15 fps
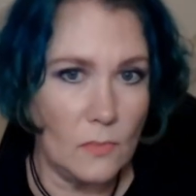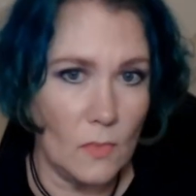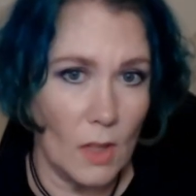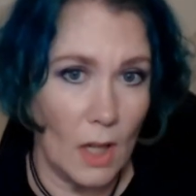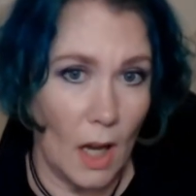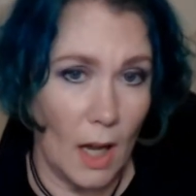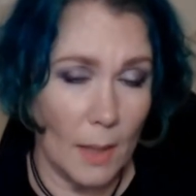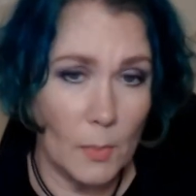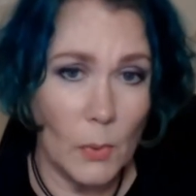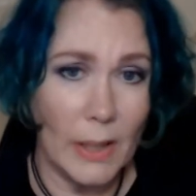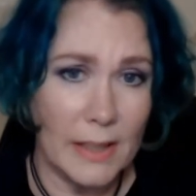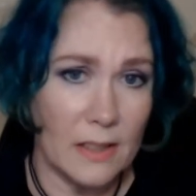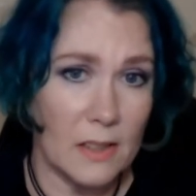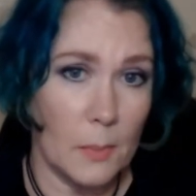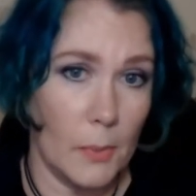quite
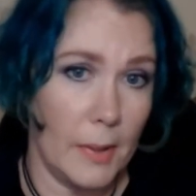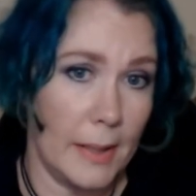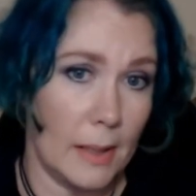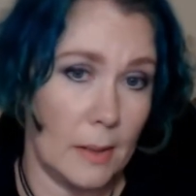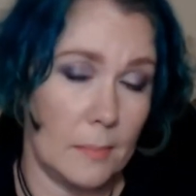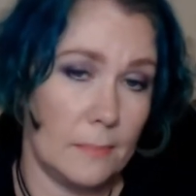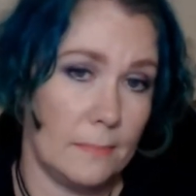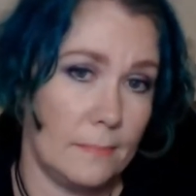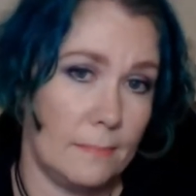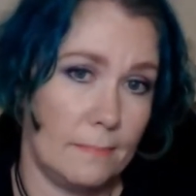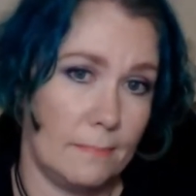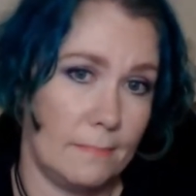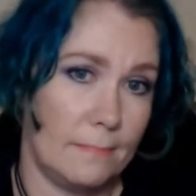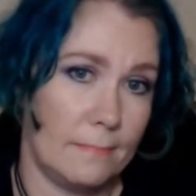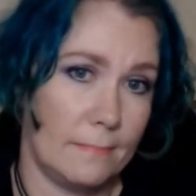disappointed.
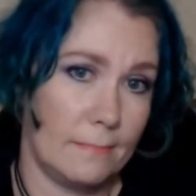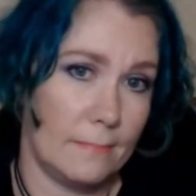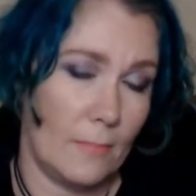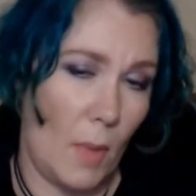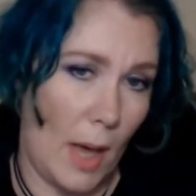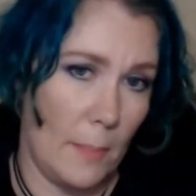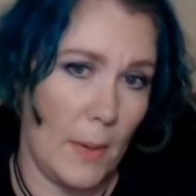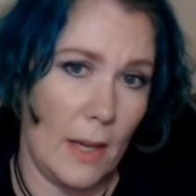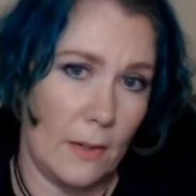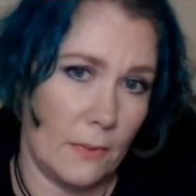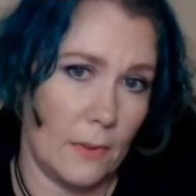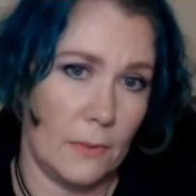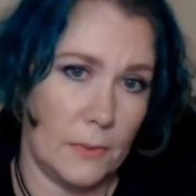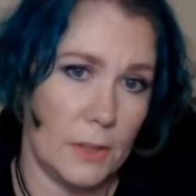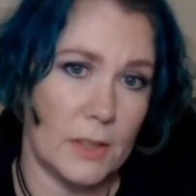I paid for a
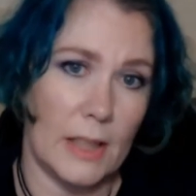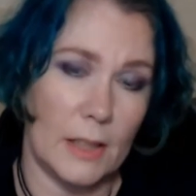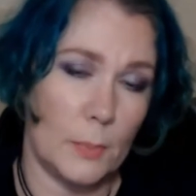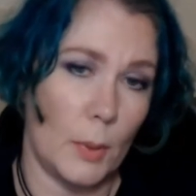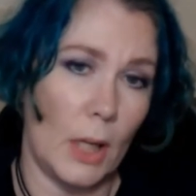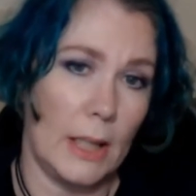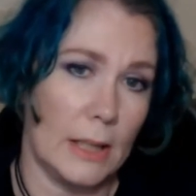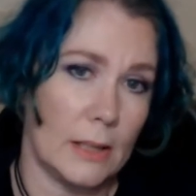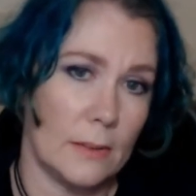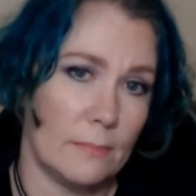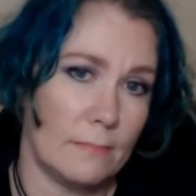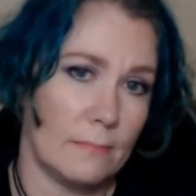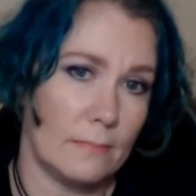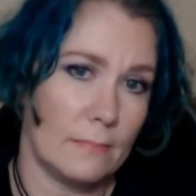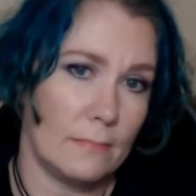full-size product.
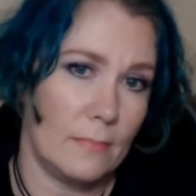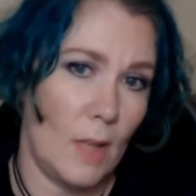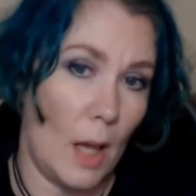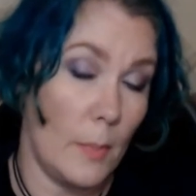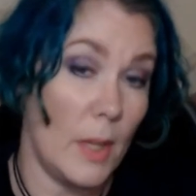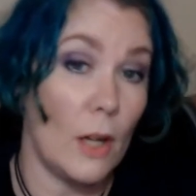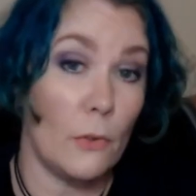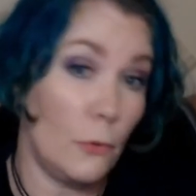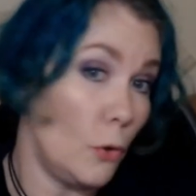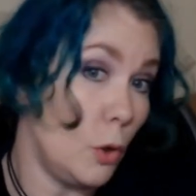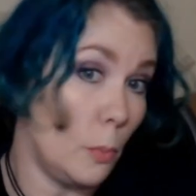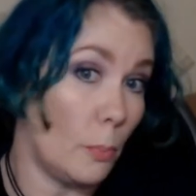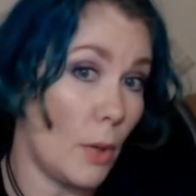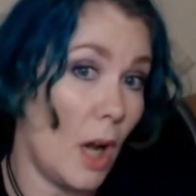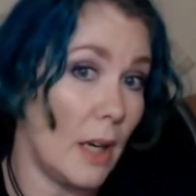I mean, a full
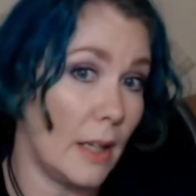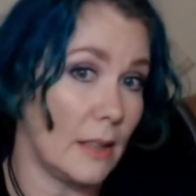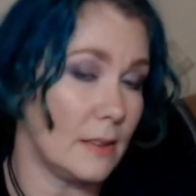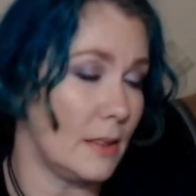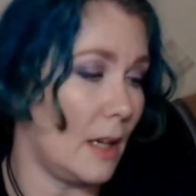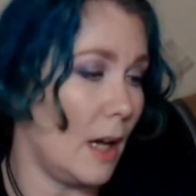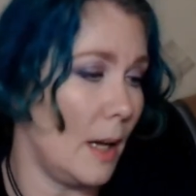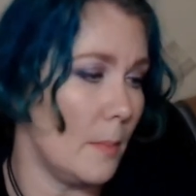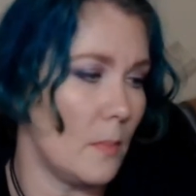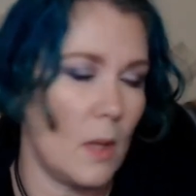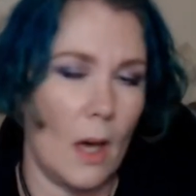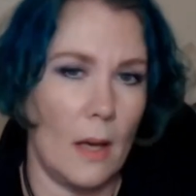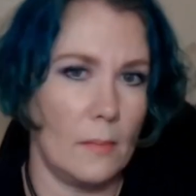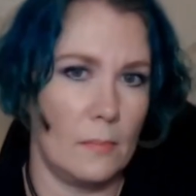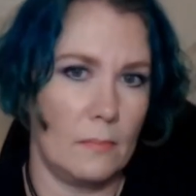product. I'm not
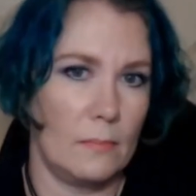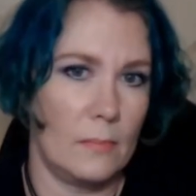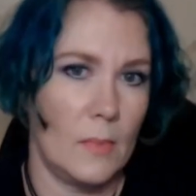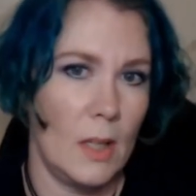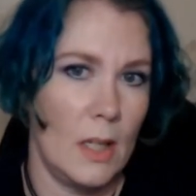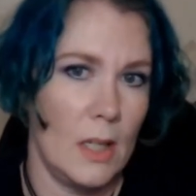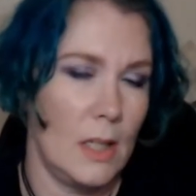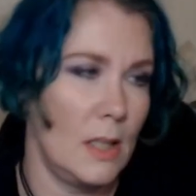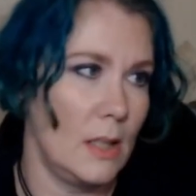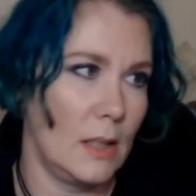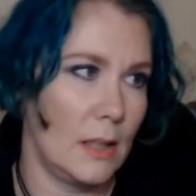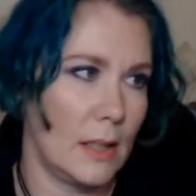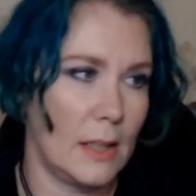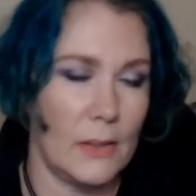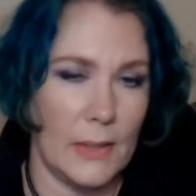
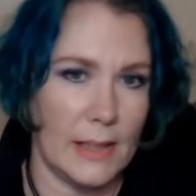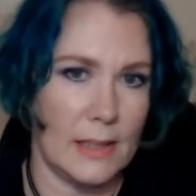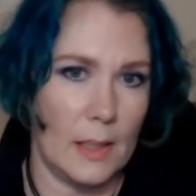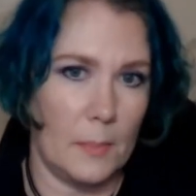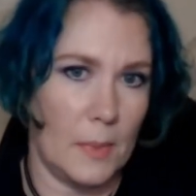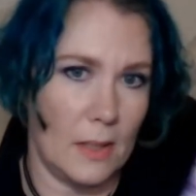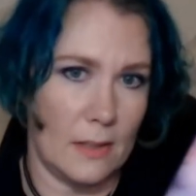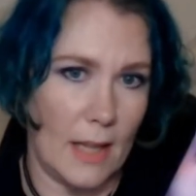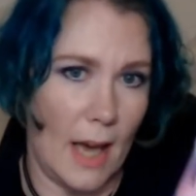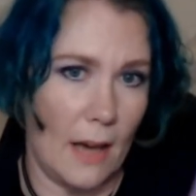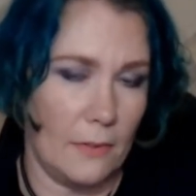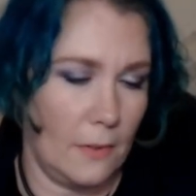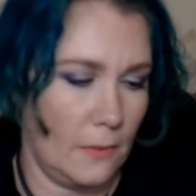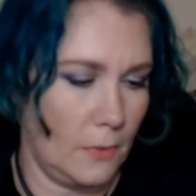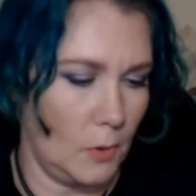gonna accept this
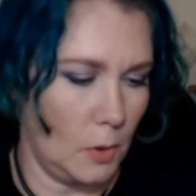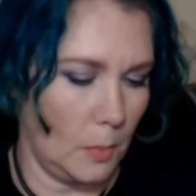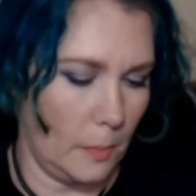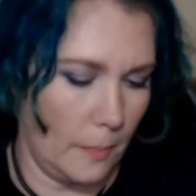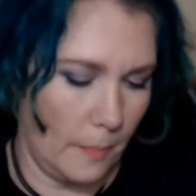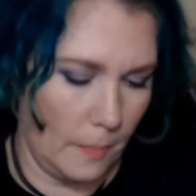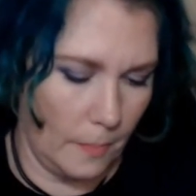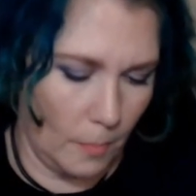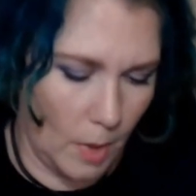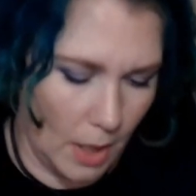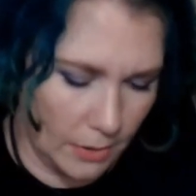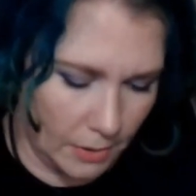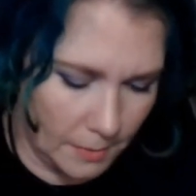half-full bottle.